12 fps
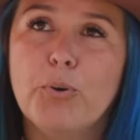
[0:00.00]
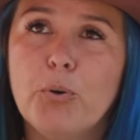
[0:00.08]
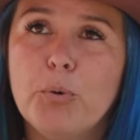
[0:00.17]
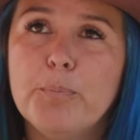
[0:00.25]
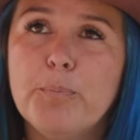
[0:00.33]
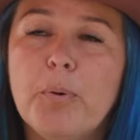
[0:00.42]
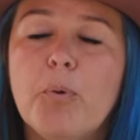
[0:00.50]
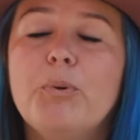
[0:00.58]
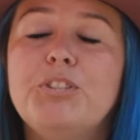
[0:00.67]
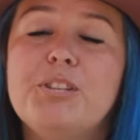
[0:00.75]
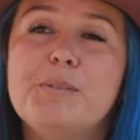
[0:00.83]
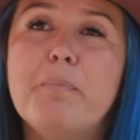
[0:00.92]
group,
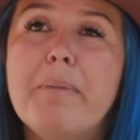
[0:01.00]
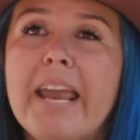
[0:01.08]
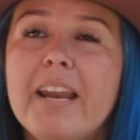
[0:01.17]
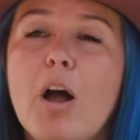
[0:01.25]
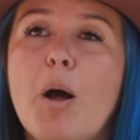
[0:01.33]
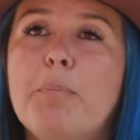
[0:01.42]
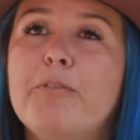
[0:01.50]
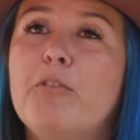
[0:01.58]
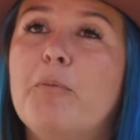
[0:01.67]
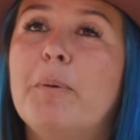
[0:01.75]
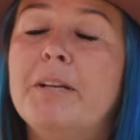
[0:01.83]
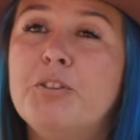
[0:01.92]
which is made up of a
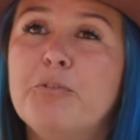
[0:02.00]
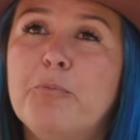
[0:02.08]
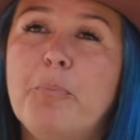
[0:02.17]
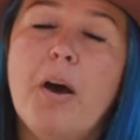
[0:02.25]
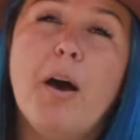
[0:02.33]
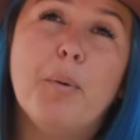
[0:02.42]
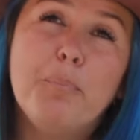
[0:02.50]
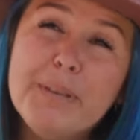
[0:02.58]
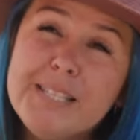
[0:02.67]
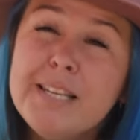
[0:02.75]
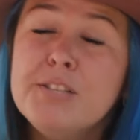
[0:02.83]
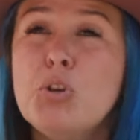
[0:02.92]
bunch of uh,
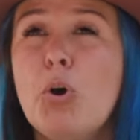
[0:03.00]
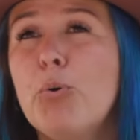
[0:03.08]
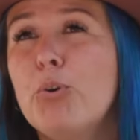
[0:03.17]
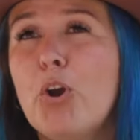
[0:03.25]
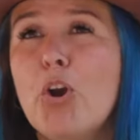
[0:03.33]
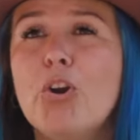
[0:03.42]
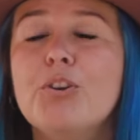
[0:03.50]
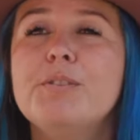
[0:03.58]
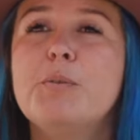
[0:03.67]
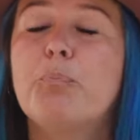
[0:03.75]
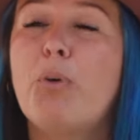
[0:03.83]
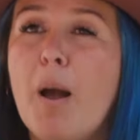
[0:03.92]
business
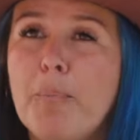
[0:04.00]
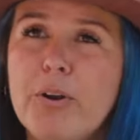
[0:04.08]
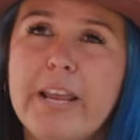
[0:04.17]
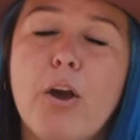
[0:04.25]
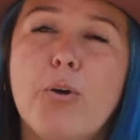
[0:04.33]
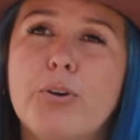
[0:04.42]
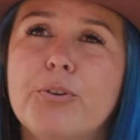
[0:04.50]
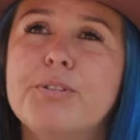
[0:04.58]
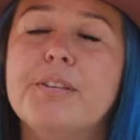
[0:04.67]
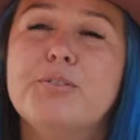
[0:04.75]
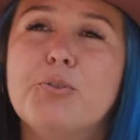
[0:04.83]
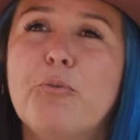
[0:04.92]
owners, property owners,
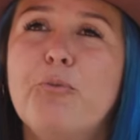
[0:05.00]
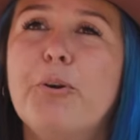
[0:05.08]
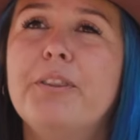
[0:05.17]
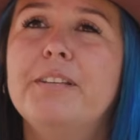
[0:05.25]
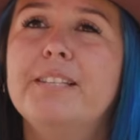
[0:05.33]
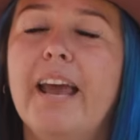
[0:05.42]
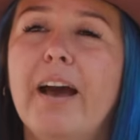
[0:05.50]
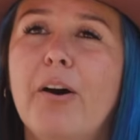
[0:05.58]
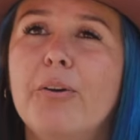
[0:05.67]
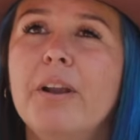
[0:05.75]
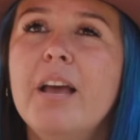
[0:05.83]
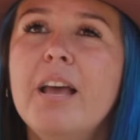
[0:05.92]
and so forth in
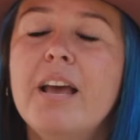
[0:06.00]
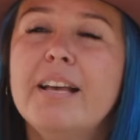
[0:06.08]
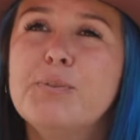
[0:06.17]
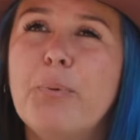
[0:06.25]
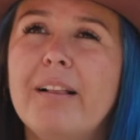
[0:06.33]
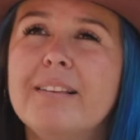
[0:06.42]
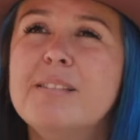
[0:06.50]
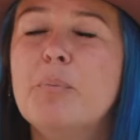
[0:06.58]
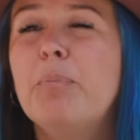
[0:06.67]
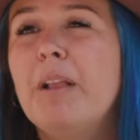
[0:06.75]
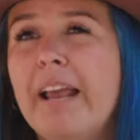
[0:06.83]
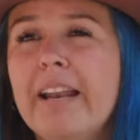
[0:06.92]
town, as well as some
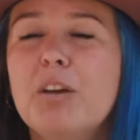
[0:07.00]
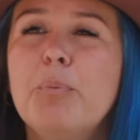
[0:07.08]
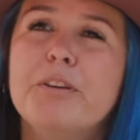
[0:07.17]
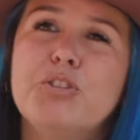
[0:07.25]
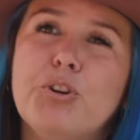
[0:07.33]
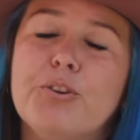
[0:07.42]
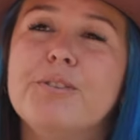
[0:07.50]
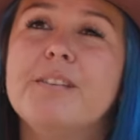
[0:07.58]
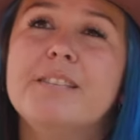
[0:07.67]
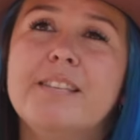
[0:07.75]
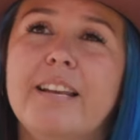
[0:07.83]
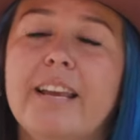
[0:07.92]
planning commissioners
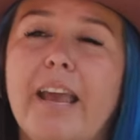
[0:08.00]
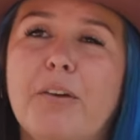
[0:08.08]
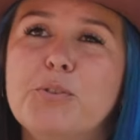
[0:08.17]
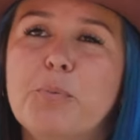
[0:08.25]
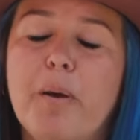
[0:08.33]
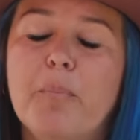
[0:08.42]
and city council